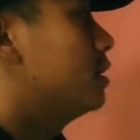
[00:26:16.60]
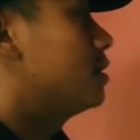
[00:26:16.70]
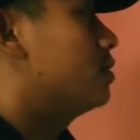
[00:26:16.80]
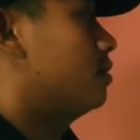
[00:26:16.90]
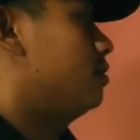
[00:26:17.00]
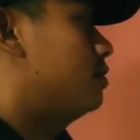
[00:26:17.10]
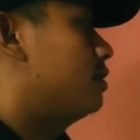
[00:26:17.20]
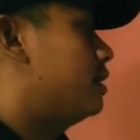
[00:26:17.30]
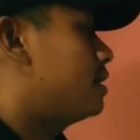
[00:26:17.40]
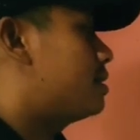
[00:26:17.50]
So
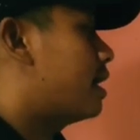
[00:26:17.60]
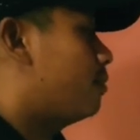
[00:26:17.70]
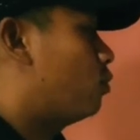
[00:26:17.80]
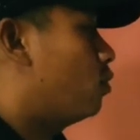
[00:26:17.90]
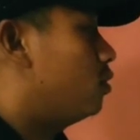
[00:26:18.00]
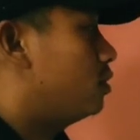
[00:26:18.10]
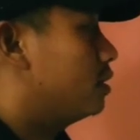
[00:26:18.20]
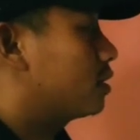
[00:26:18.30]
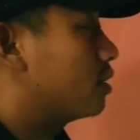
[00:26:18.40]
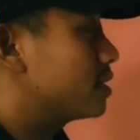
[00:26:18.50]
this dipole,
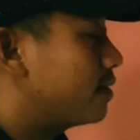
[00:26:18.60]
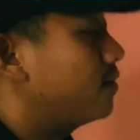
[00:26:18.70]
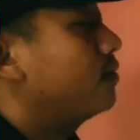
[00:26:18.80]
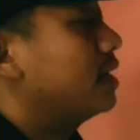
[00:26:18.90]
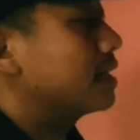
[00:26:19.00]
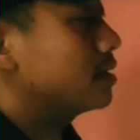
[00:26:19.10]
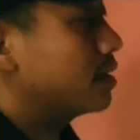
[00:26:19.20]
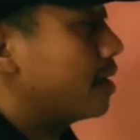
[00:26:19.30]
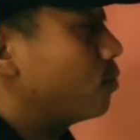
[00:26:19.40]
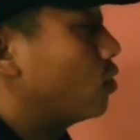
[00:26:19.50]
concept of electric
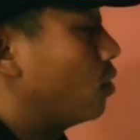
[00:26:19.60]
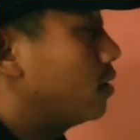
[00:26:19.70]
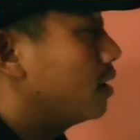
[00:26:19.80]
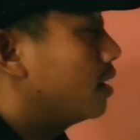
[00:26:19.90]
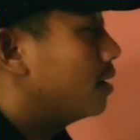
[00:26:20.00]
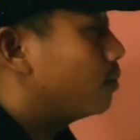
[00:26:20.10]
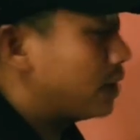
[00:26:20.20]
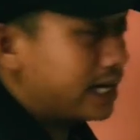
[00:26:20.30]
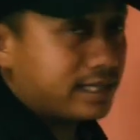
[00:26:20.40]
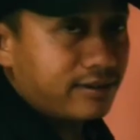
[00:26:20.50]
dipole,
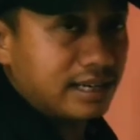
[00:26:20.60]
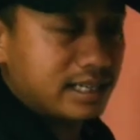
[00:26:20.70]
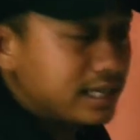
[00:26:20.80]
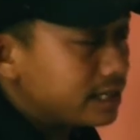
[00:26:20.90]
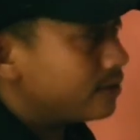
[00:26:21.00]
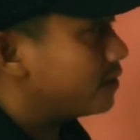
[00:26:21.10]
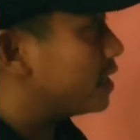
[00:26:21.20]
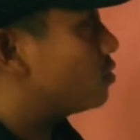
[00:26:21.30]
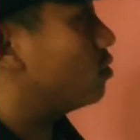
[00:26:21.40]
plays a very significant